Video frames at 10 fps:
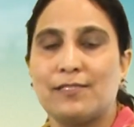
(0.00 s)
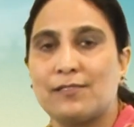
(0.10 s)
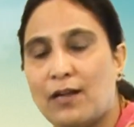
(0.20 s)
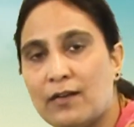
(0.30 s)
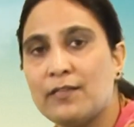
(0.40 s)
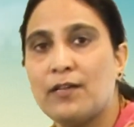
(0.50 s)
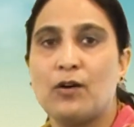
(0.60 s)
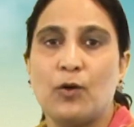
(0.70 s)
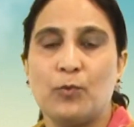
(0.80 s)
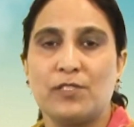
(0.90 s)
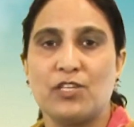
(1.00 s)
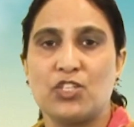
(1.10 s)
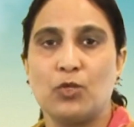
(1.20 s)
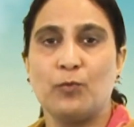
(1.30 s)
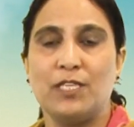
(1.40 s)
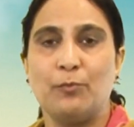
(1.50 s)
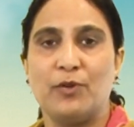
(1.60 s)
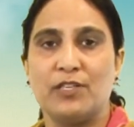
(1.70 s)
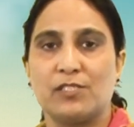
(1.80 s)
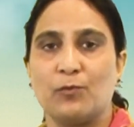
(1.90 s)
starting a conversation with the
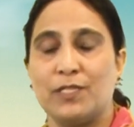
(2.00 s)
person,